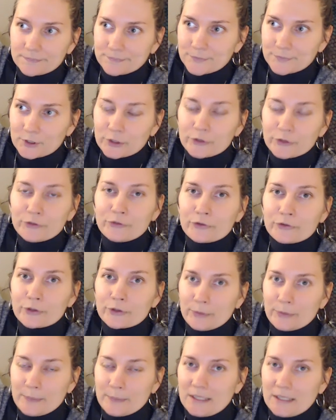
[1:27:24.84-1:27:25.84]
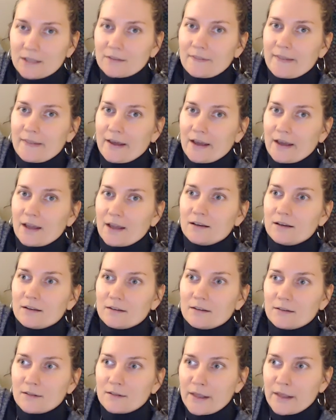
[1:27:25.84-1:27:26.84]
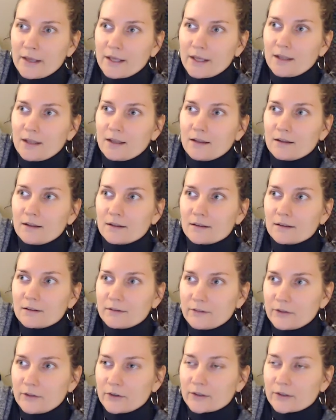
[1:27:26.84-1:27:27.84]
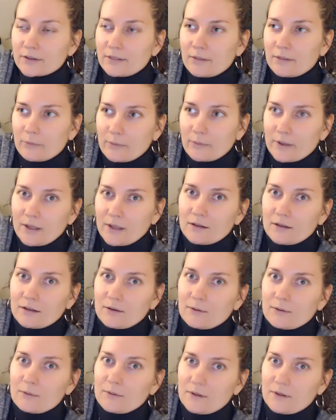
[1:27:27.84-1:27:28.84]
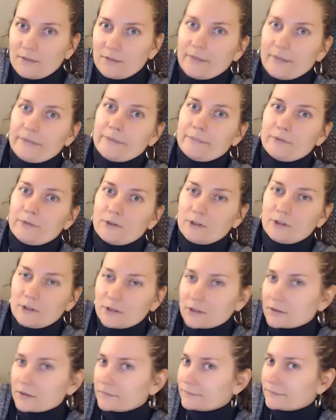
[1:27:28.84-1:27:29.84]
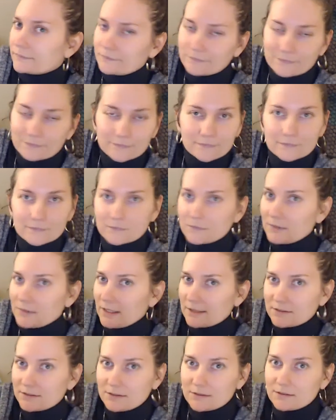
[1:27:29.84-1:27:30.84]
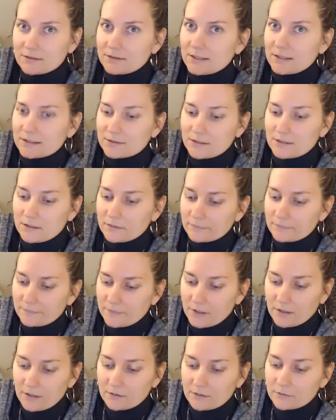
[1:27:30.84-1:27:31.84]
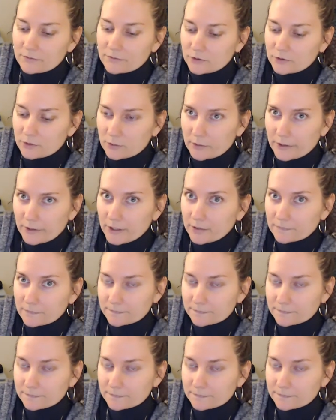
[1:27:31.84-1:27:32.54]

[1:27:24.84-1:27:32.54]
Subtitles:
confirming that they look the way you intend them to look. That's it, the end of the story.